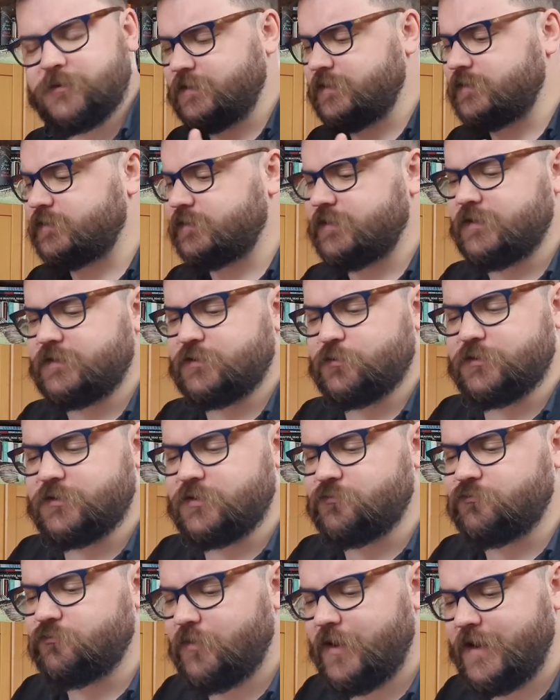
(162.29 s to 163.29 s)
This this one's a
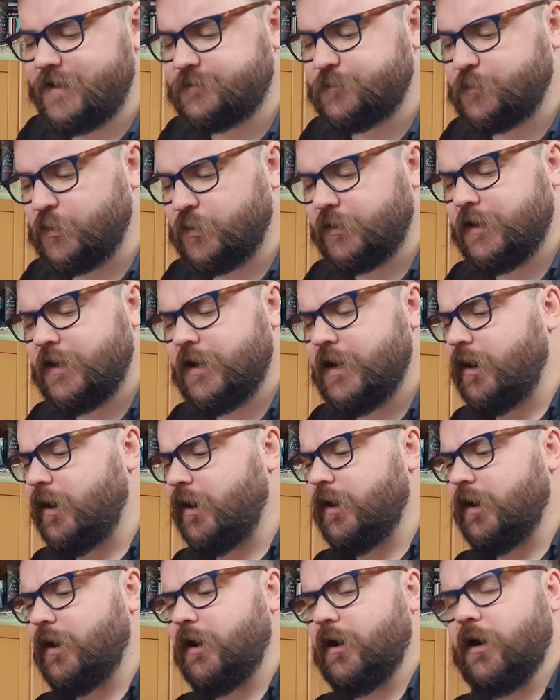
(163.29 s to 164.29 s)
red, but
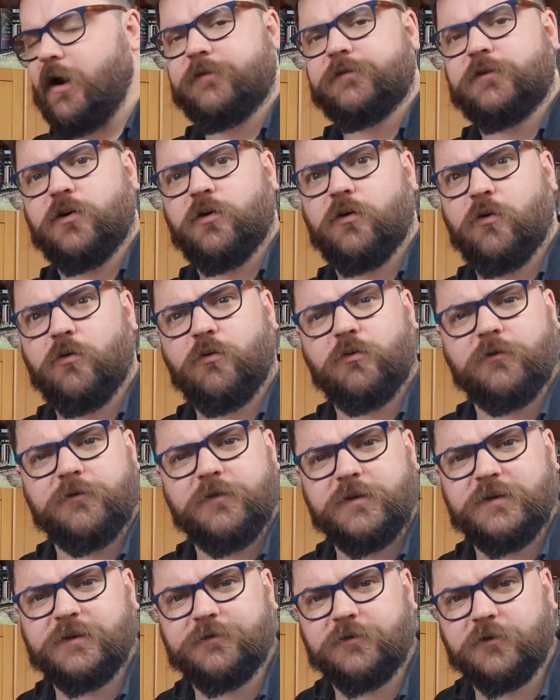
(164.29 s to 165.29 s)
uh, I've got all of
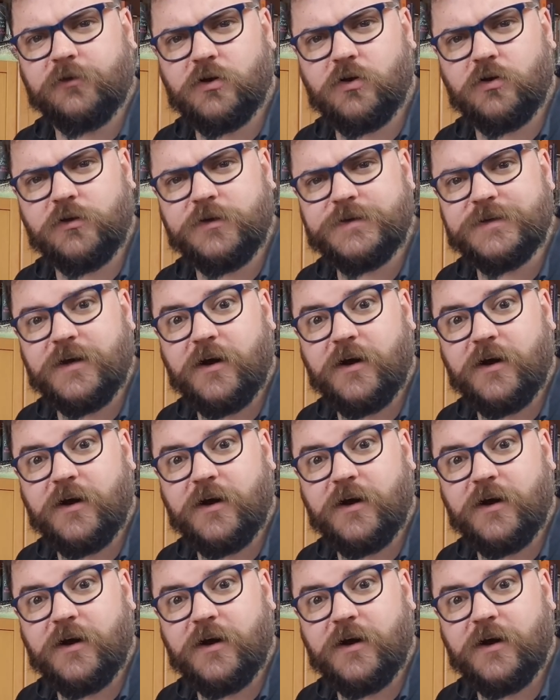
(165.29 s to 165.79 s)
the different colours.